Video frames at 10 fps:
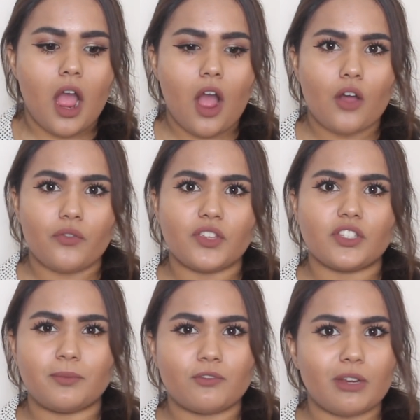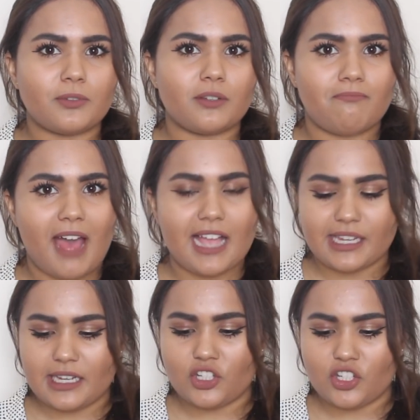on the subscription
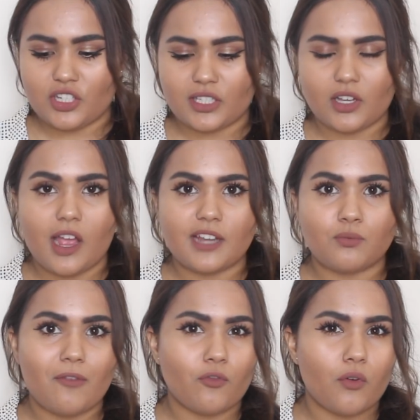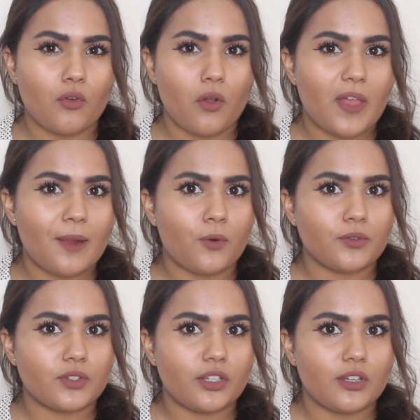package decide whether or not they
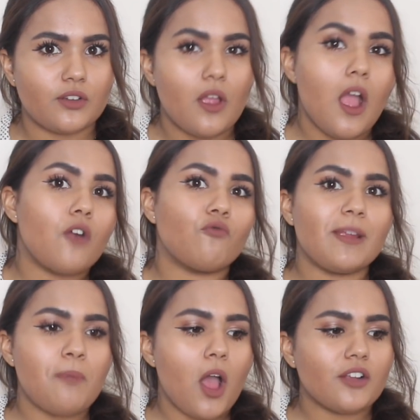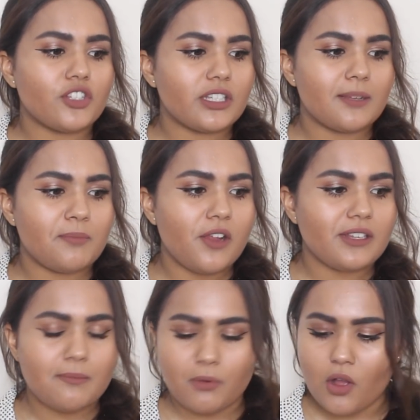want to repurchase a
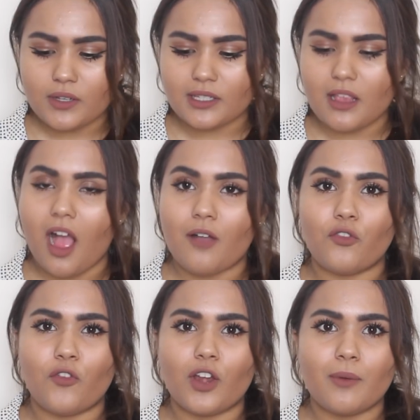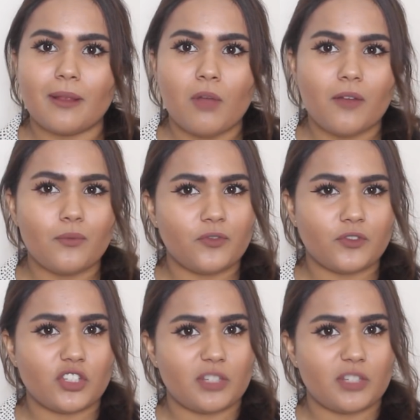beauty box the following month,